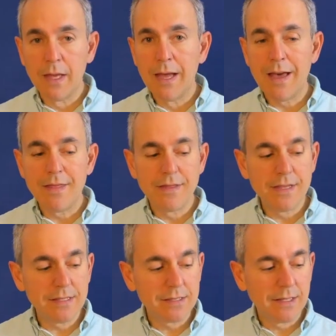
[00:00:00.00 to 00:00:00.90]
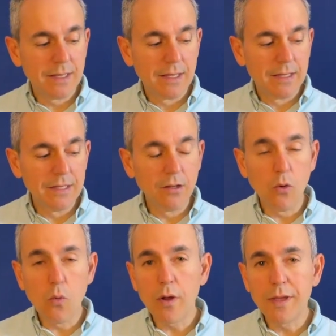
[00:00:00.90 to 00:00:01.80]
And these
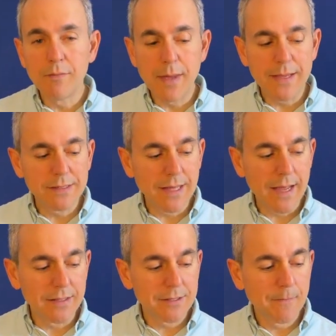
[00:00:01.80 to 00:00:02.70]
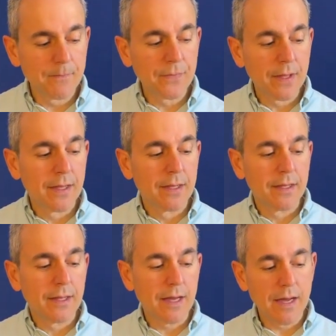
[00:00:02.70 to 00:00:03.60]
little walking bass lines
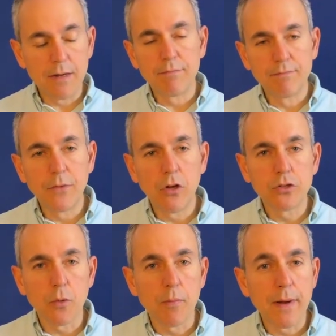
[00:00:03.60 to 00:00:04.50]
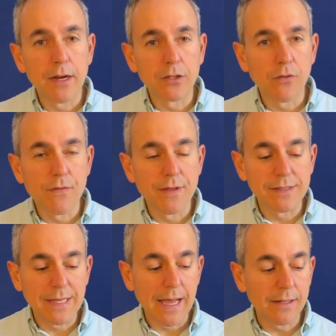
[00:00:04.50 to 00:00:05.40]
are also part of the
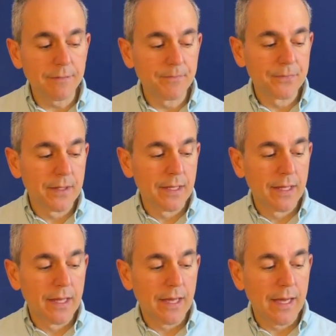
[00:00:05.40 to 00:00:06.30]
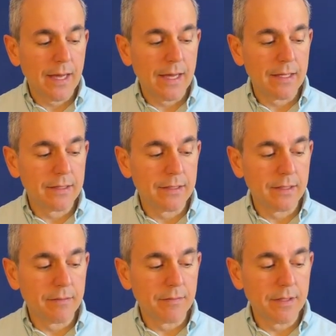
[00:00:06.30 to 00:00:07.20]
style, and
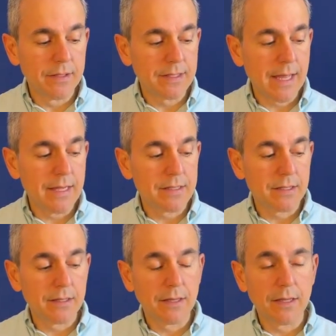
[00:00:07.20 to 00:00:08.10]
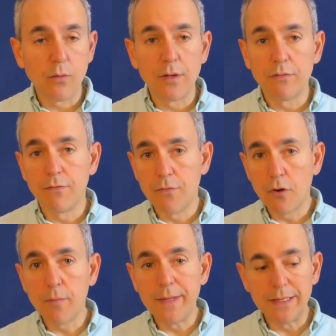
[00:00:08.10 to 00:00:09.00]
in this case there were
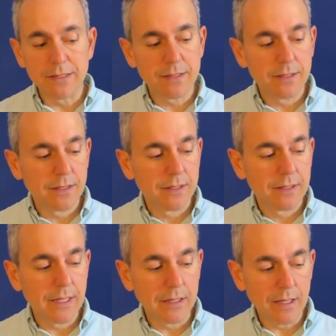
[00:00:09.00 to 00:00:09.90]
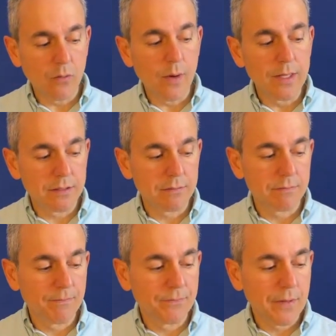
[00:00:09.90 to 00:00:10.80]
4 beats that
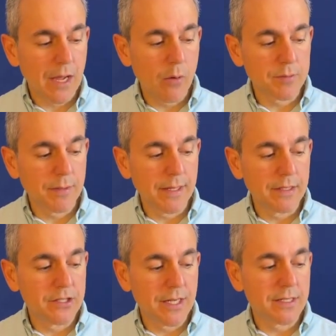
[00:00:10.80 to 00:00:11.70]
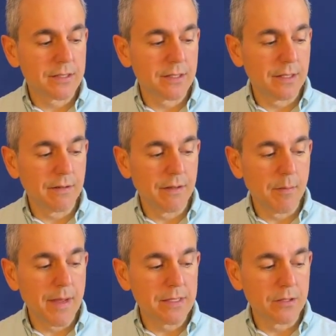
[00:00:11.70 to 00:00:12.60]
I was playing just the
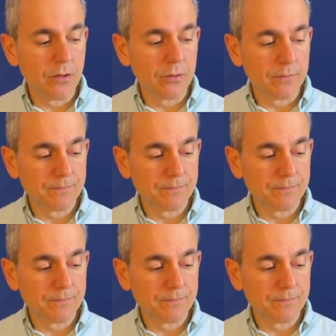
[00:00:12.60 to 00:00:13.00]
bass note.